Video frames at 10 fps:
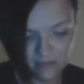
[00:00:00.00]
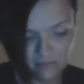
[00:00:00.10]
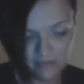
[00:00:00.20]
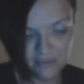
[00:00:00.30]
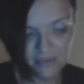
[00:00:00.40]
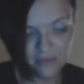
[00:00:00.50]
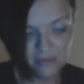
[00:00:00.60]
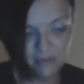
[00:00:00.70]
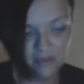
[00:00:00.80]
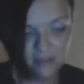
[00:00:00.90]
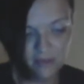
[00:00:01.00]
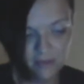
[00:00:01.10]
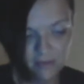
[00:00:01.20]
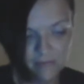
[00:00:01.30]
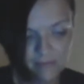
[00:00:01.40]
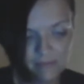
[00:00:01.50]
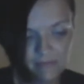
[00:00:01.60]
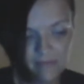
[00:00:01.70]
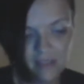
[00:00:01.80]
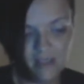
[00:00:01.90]
which I'm going to show you below.
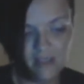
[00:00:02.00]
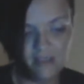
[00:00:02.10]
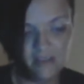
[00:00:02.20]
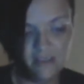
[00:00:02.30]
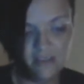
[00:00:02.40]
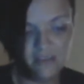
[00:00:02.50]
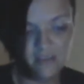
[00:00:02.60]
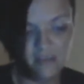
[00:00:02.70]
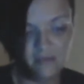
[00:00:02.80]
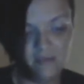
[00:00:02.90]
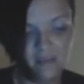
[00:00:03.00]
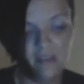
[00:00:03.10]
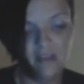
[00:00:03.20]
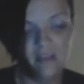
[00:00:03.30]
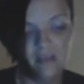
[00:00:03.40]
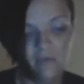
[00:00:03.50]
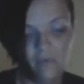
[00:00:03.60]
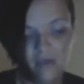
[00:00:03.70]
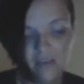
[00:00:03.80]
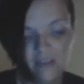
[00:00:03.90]
An additional
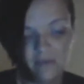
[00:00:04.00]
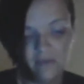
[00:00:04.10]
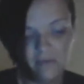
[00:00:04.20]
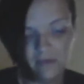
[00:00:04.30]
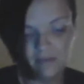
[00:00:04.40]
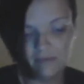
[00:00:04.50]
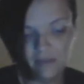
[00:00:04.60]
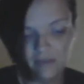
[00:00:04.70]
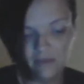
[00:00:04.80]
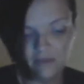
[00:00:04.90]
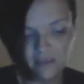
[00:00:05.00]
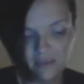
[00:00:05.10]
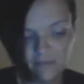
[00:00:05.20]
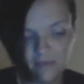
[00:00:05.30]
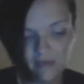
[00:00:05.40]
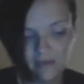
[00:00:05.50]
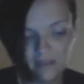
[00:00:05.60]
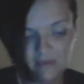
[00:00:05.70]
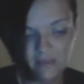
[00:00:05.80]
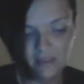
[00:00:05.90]
103 offenders
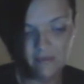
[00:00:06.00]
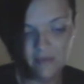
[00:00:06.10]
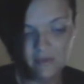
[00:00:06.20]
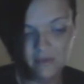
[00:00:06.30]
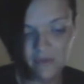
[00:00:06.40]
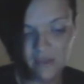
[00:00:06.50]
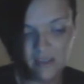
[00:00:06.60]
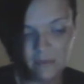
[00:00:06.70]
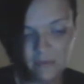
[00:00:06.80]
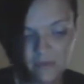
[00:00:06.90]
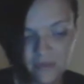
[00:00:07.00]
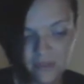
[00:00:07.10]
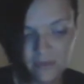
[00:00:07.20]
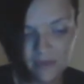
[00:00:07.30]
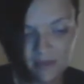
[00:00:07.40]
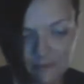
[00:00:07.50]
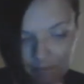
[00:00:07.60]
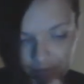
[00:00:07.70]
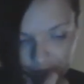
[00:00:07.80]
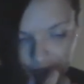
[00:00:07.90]
found guilty of those crimes were serving